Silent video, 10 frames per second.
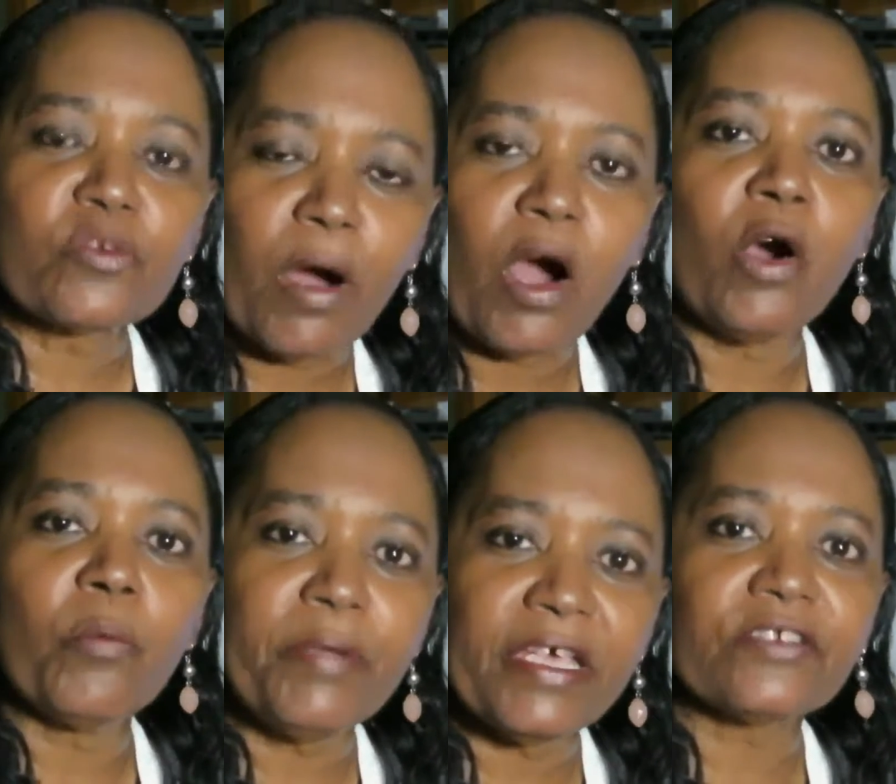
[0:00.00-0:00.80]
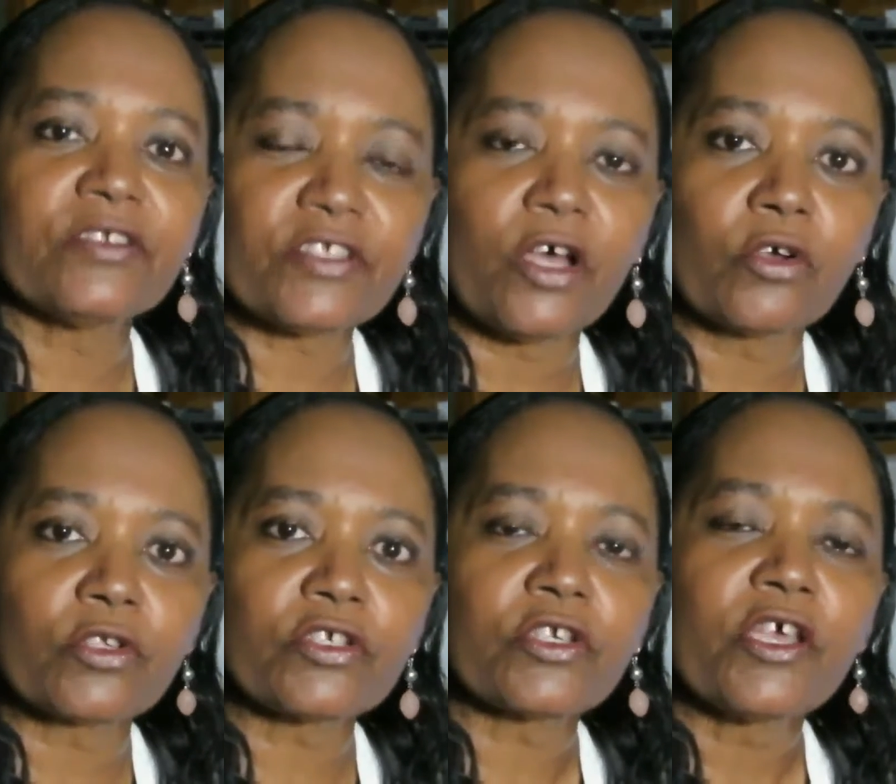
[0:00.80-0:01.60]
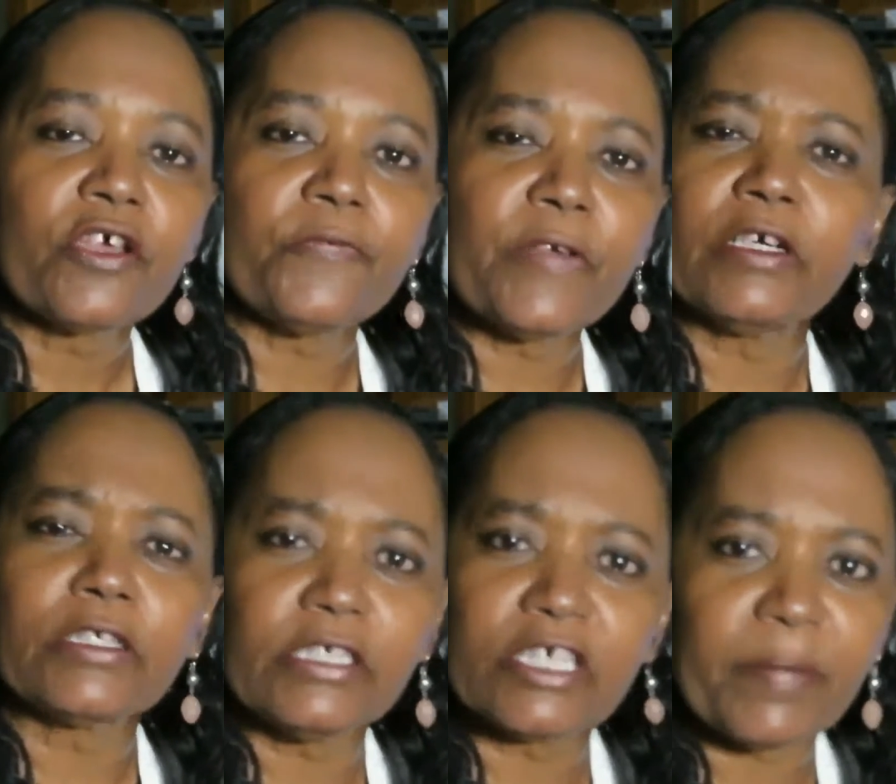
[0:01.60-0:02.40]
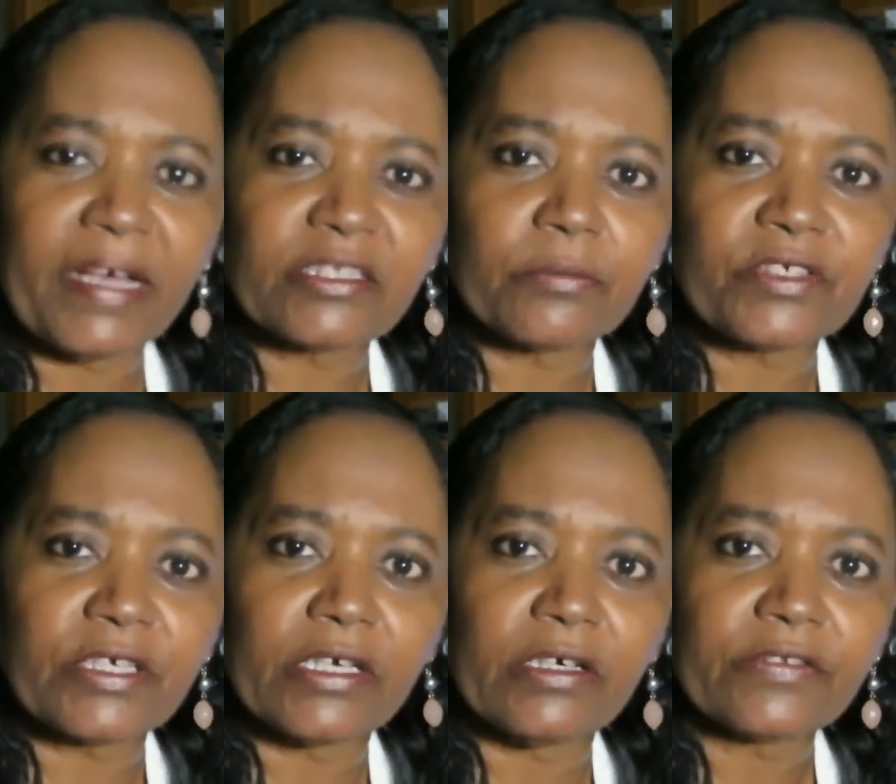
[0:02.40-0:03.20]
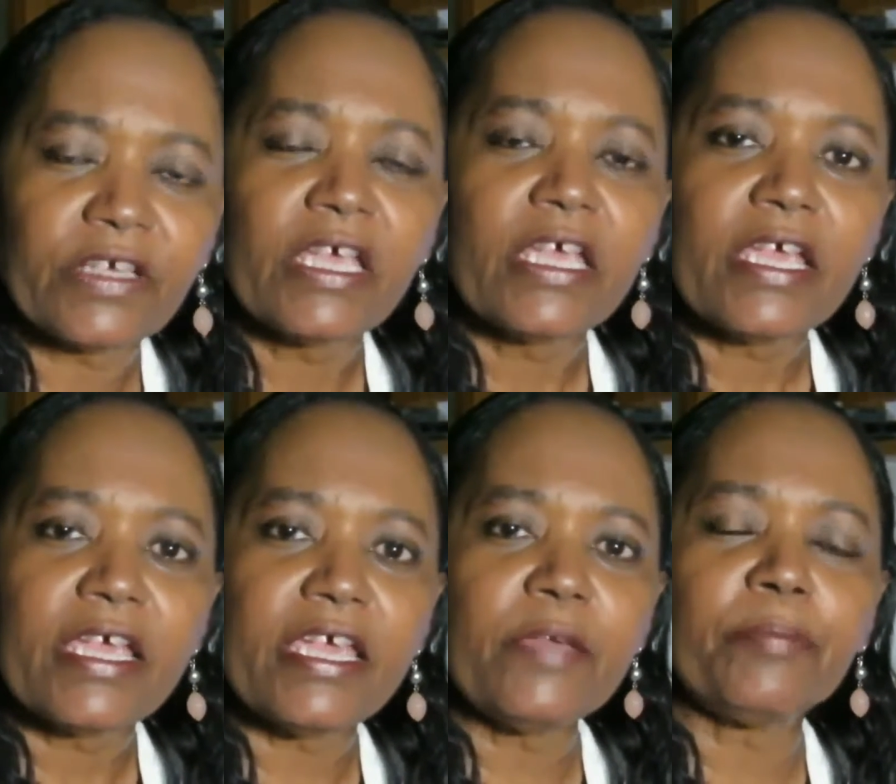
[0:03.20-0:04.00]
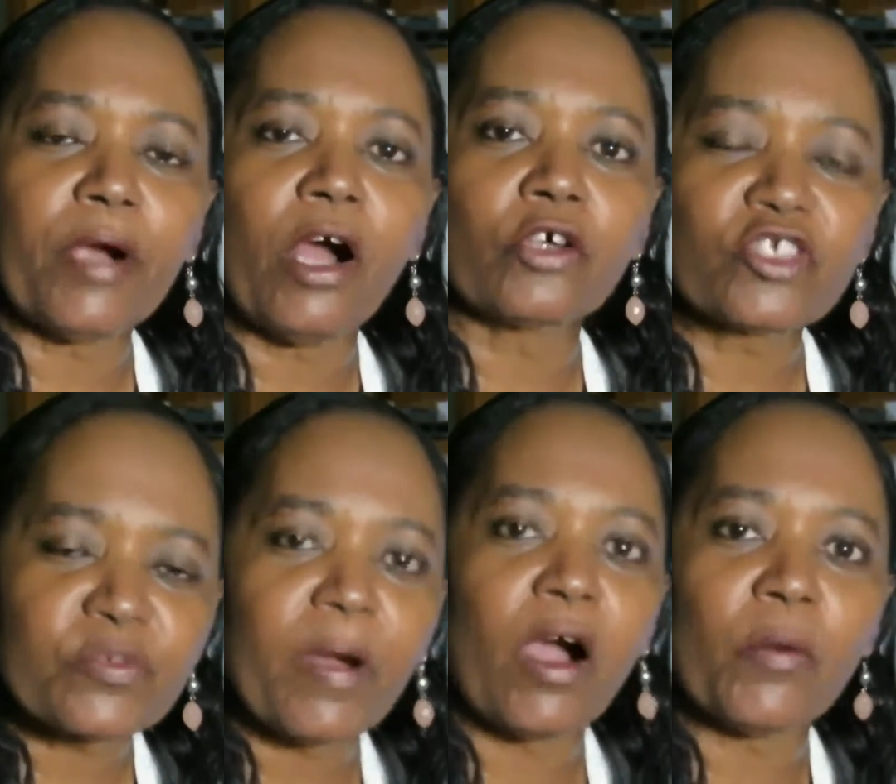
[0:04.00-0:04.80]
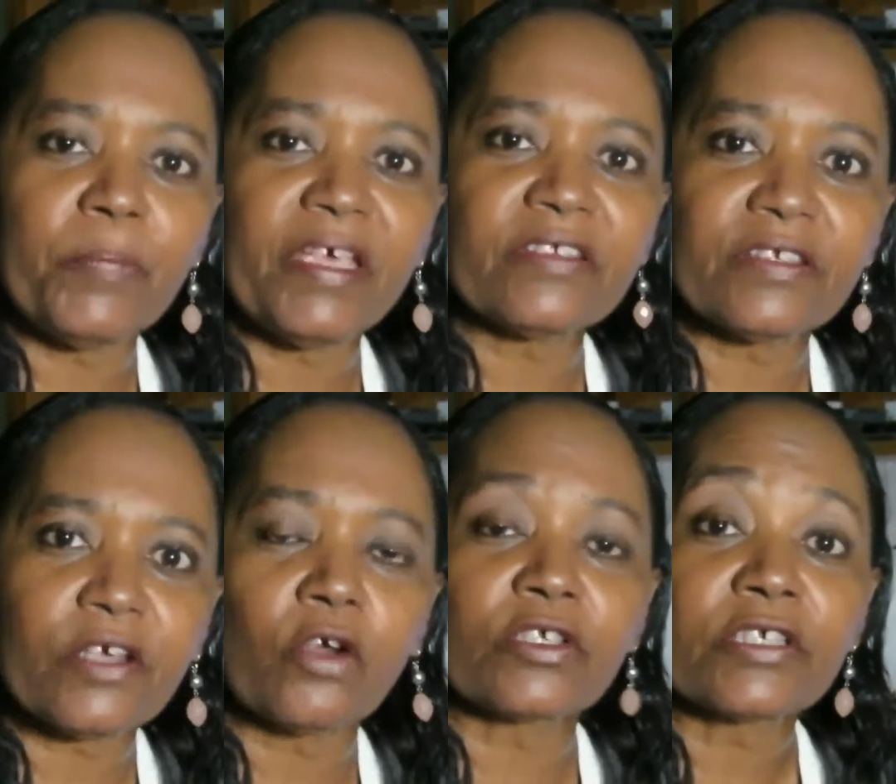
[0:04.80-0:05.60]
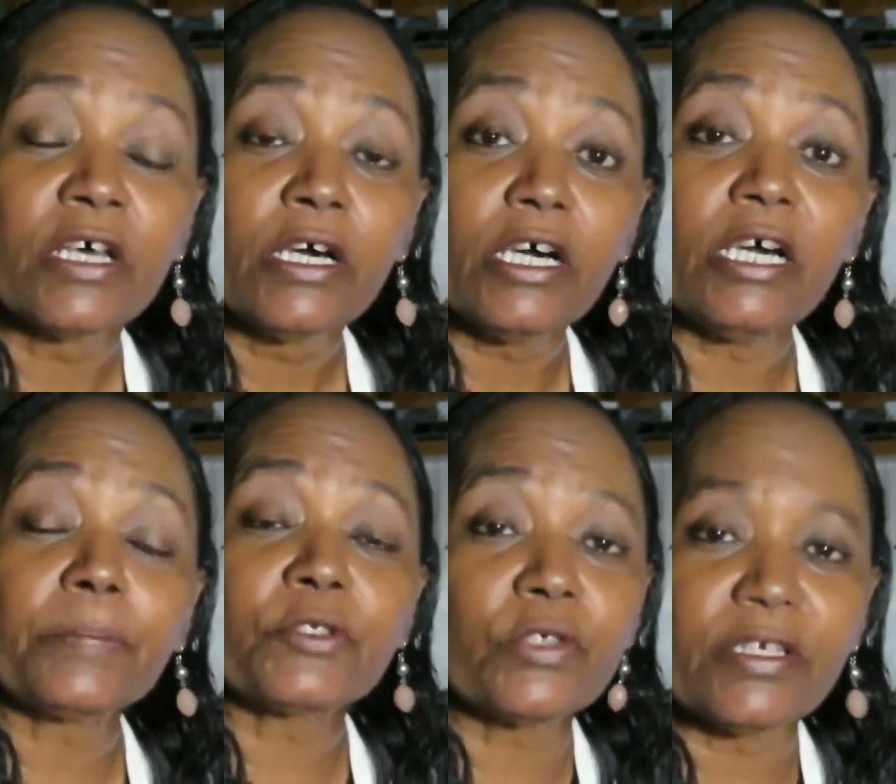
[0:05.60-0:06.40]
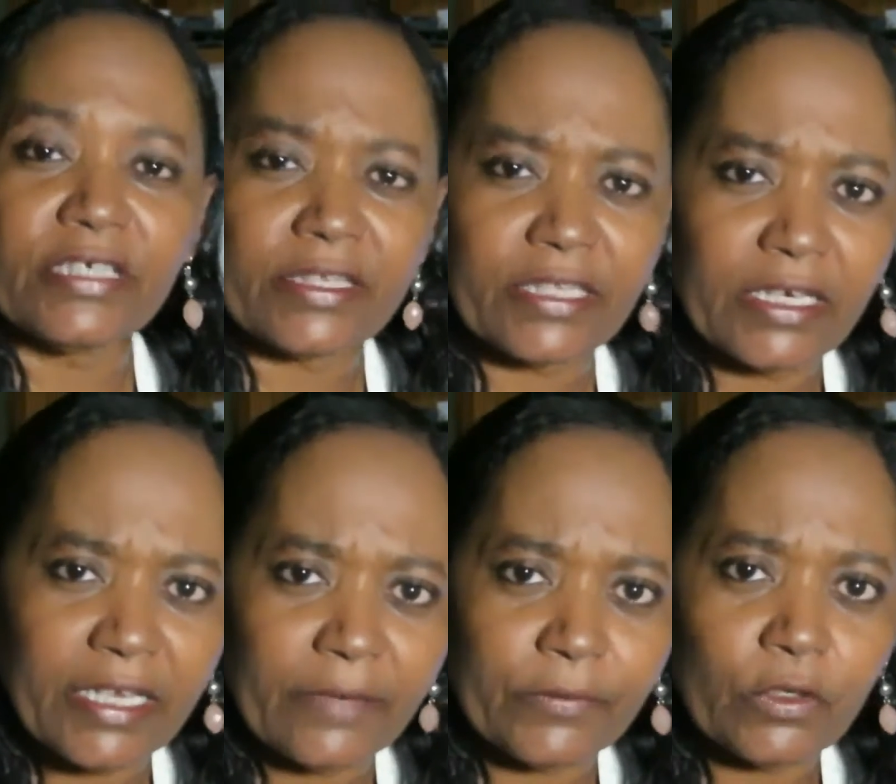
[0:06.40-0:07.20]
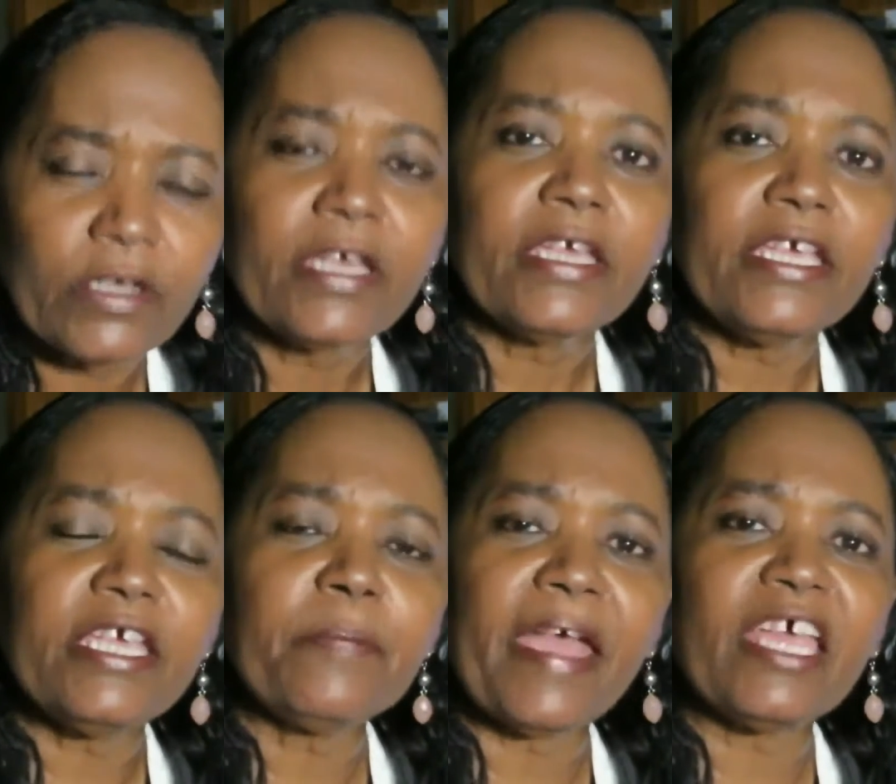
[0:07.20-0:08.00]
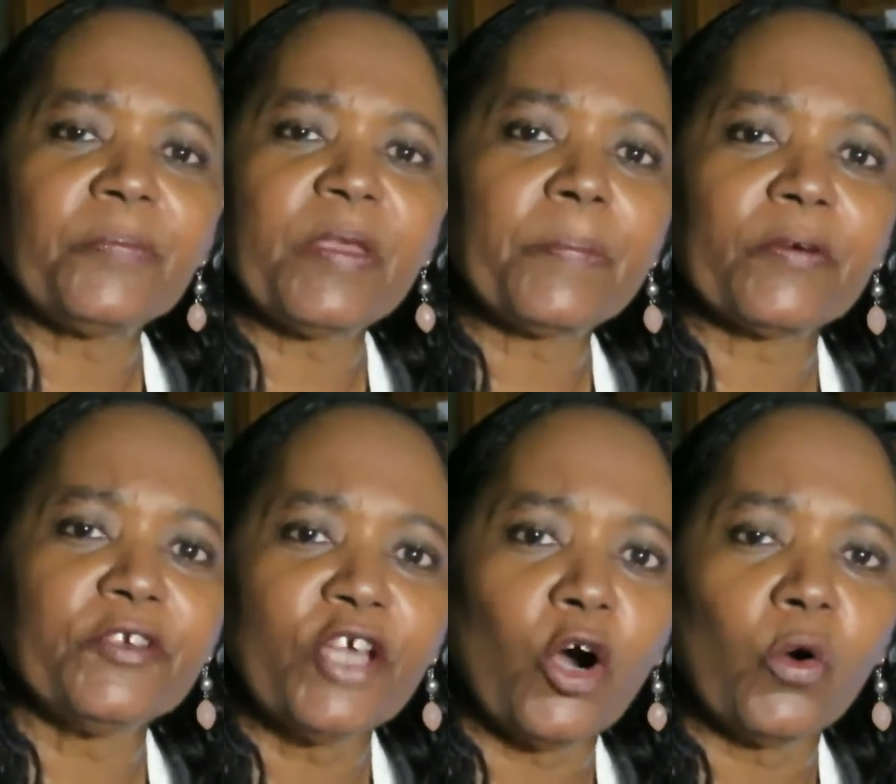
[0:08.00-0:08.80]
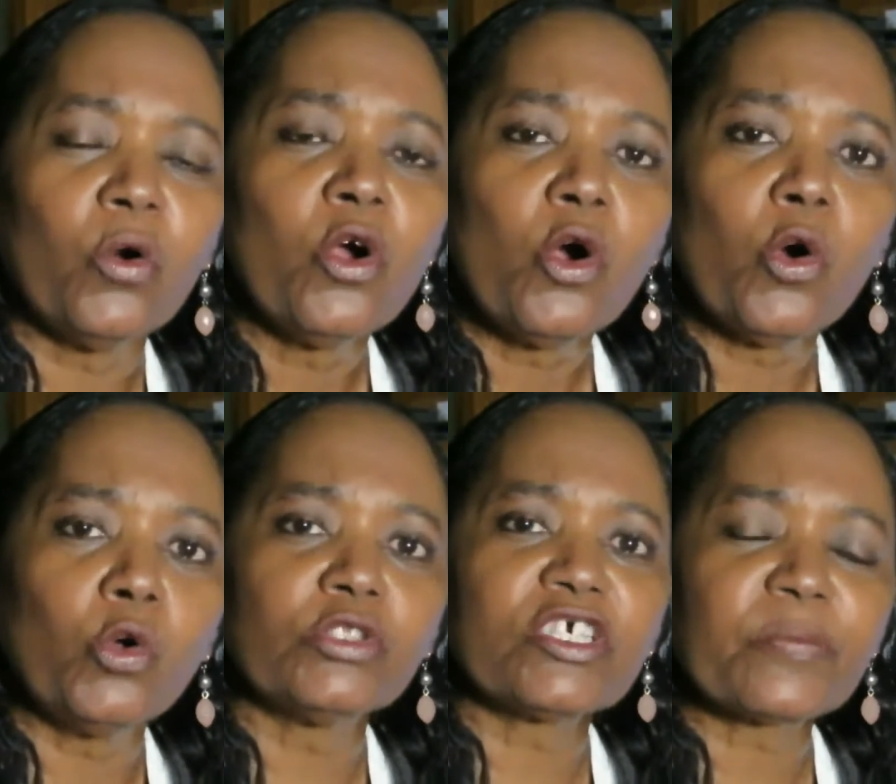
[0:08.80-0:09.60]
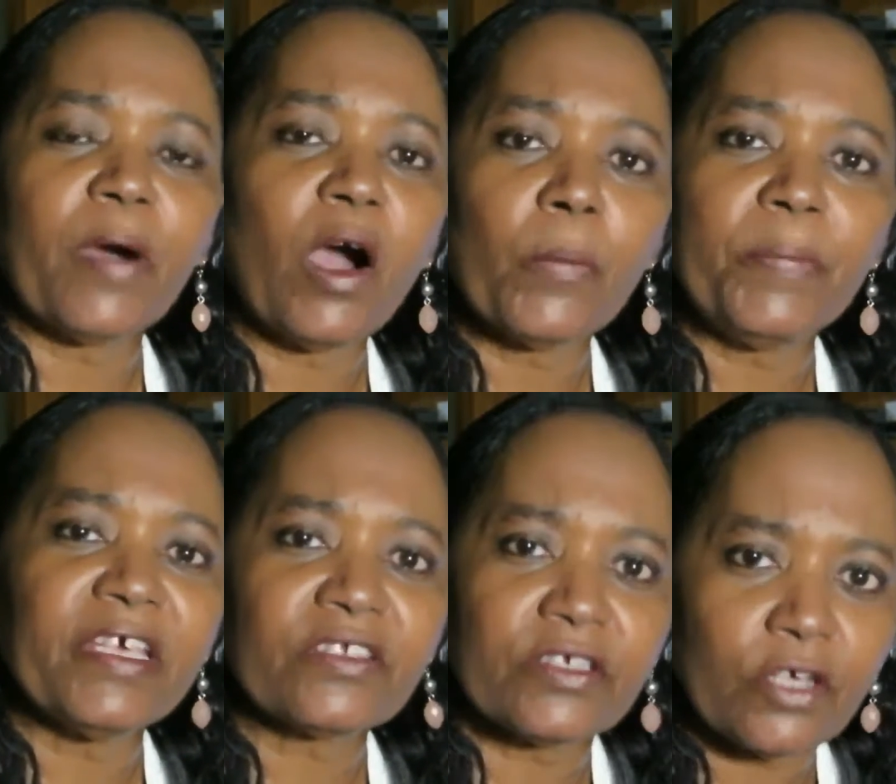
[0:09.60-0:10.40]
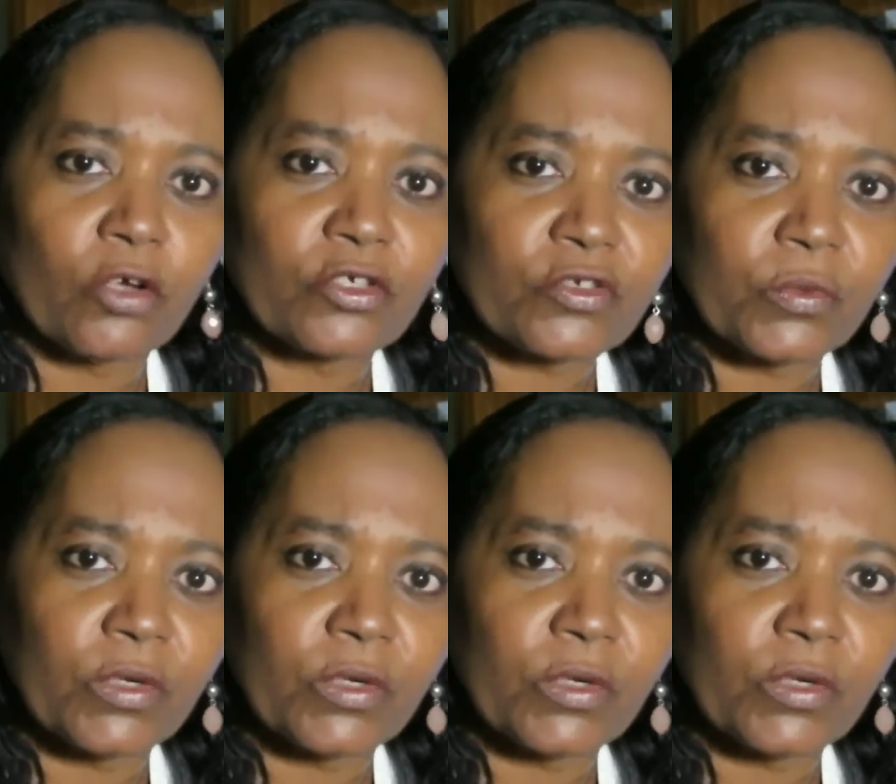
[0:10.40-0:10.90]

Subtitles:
small business owners feel good about themselves. He brought small business owners up to another level. He made people know who the small business owners